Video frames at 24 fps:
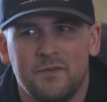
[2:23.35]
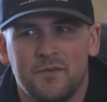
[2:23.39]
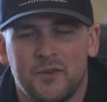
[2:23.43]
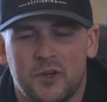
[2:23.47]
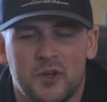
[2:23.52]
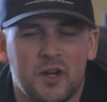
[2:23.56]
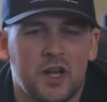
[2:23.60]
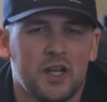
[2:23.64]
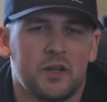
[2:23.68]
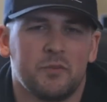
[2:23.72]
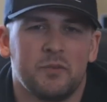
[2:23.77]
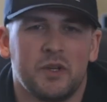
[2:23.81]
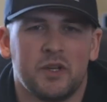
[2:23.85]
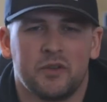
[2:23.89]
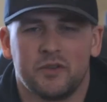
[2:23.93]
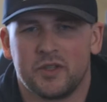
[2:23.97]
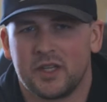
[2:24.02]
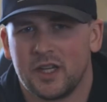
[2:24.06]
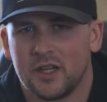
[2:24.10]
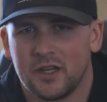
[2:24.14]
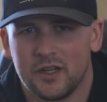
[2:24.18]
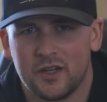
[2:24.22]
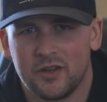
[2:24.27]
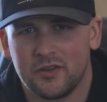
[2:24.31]
They're not going to be able
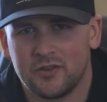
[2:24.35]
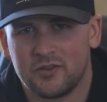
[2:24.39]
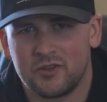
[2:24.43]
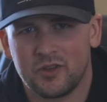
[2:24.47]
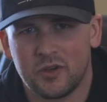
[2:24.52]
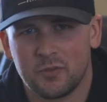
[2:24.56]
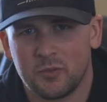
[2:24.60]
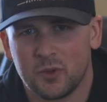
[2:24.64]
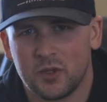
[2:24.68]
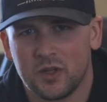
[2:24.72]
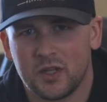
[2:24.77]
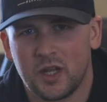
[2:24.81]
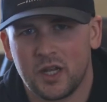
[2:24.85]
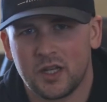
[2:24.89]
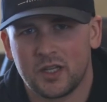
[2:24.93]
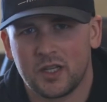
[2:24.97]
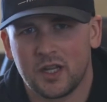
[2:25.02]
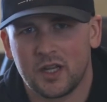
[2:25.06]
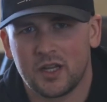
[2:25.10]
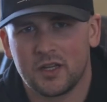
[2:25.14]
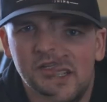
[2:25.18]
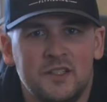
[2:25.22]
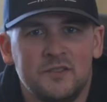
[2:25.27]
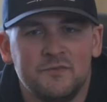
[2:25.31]
to get another trip in that
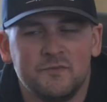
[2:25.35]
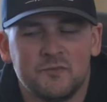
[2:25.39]
day.